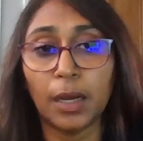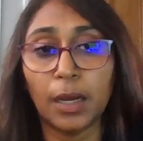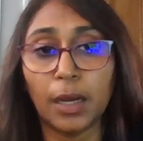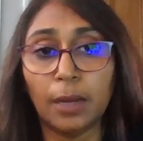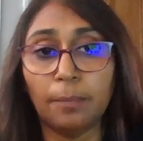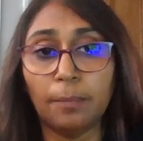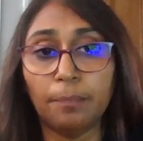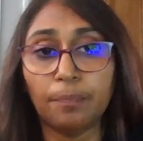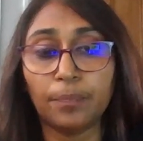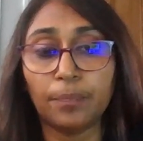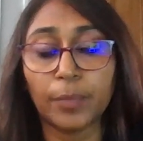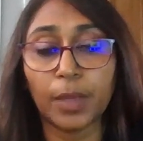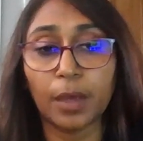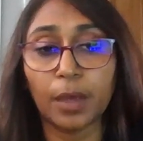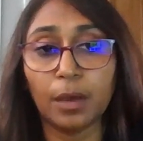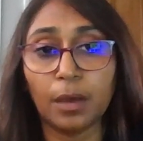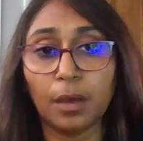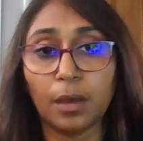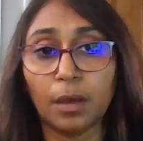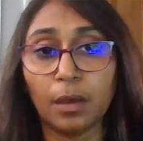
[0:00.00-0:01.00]

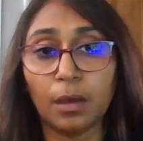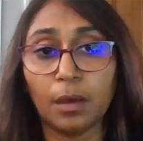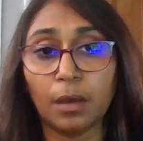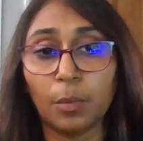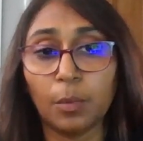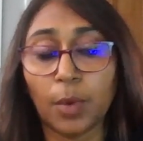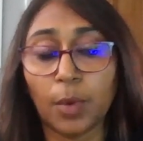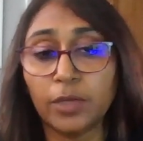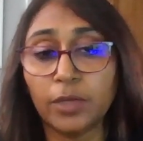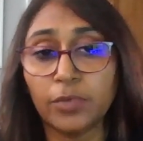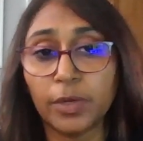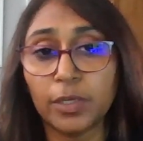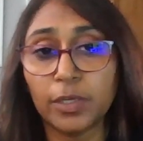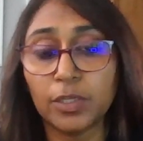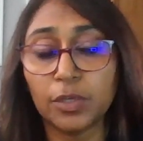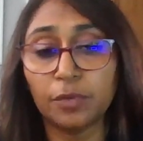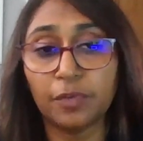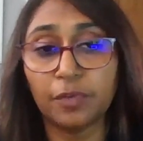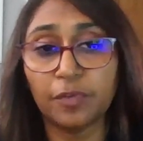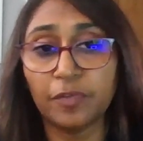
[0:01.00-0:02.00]
a wide
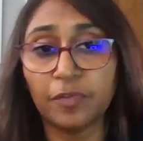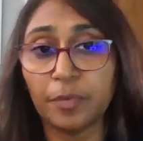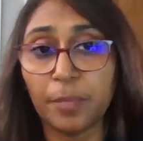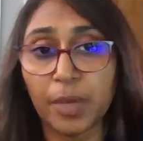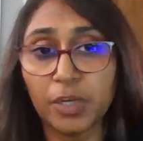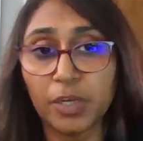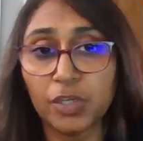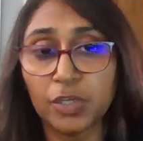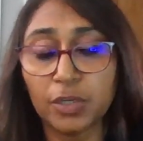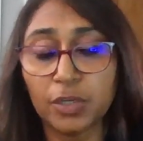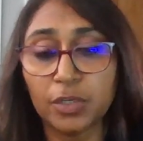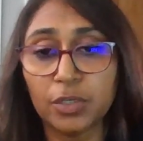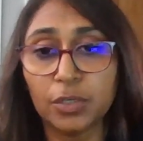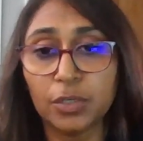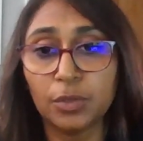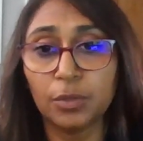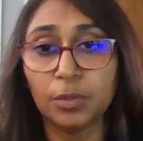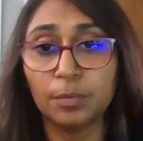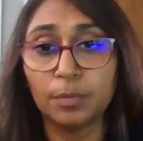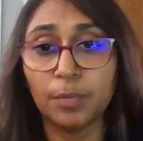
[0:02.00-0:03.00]
range of information
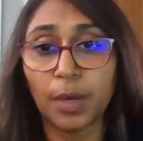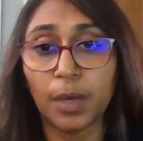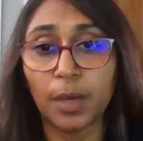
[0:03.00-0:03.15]
to